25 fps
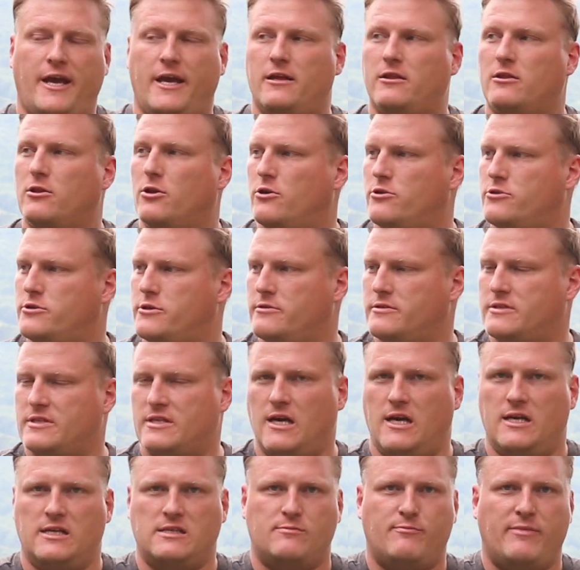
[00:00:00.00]
a larger
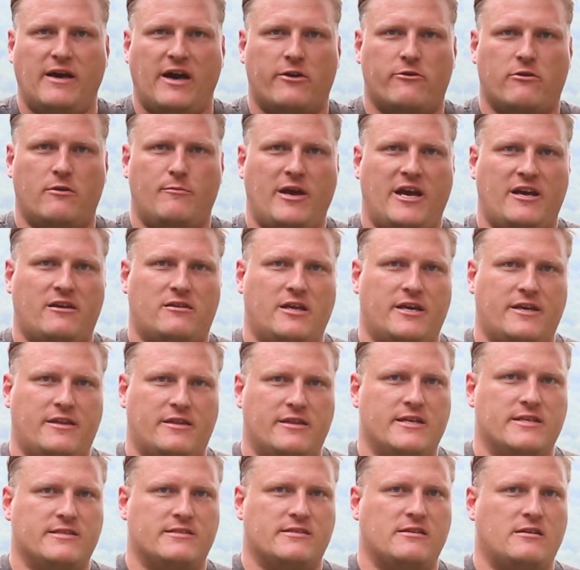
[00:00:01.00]
size battery bank like
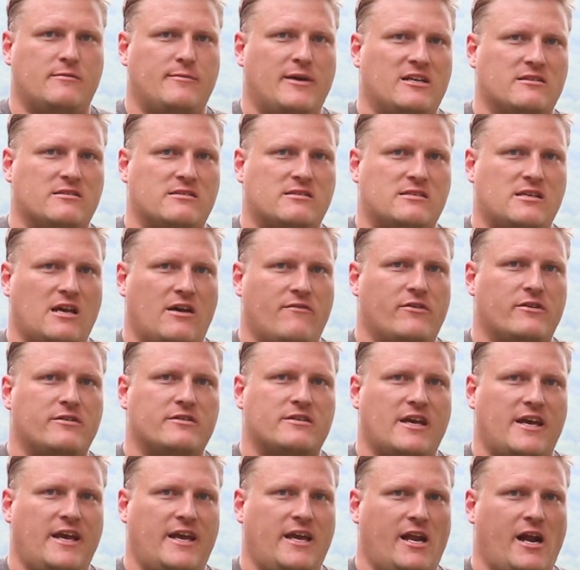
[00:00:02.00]
this in about seven
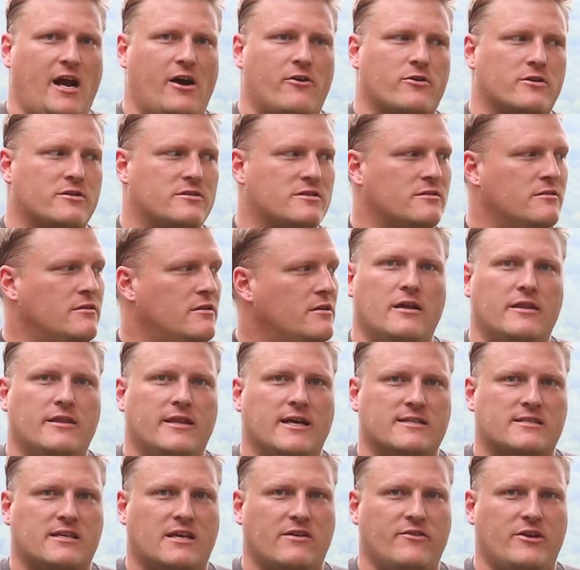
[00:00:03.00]
to eight hours.
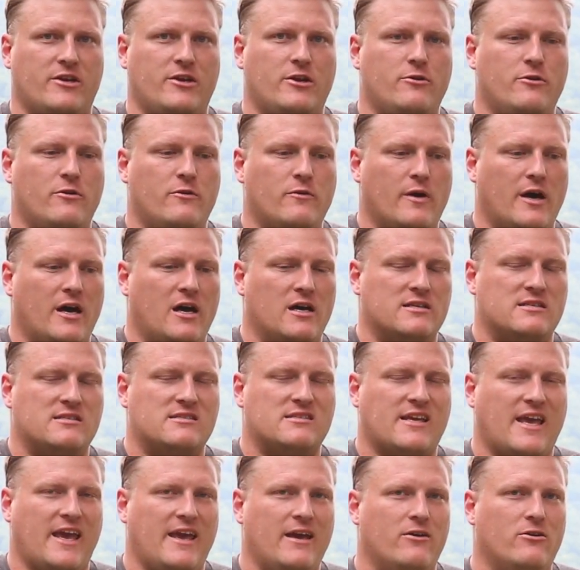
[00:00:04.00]
That's giving you a
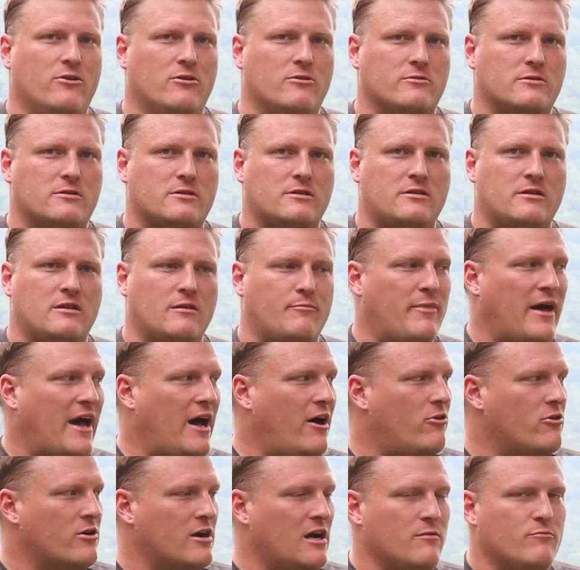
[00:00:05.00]
scale to the
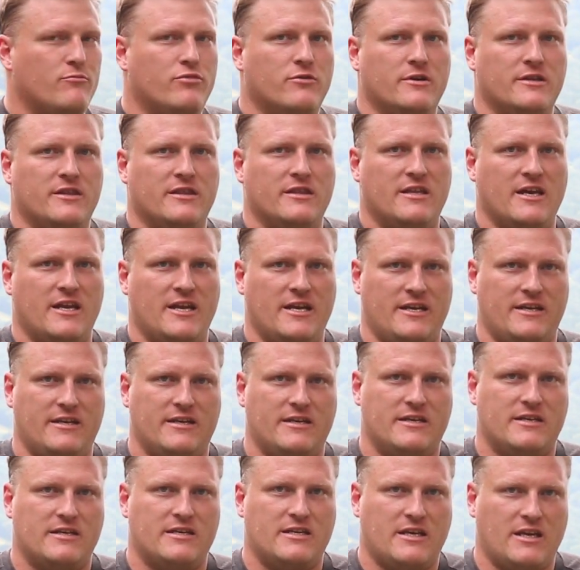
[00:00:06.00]
power output that it
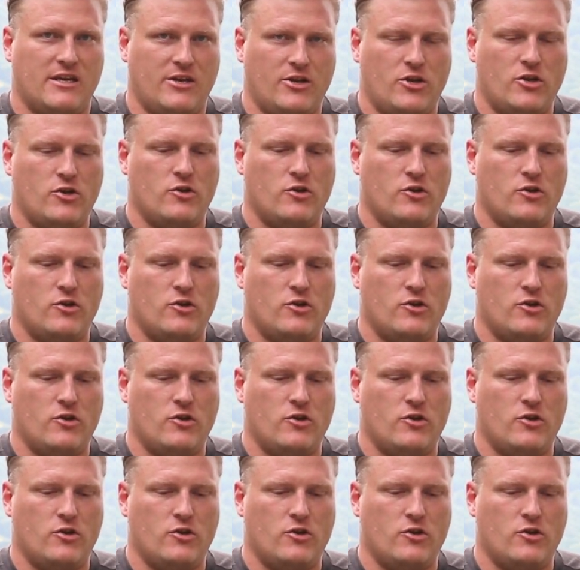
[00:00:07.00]
can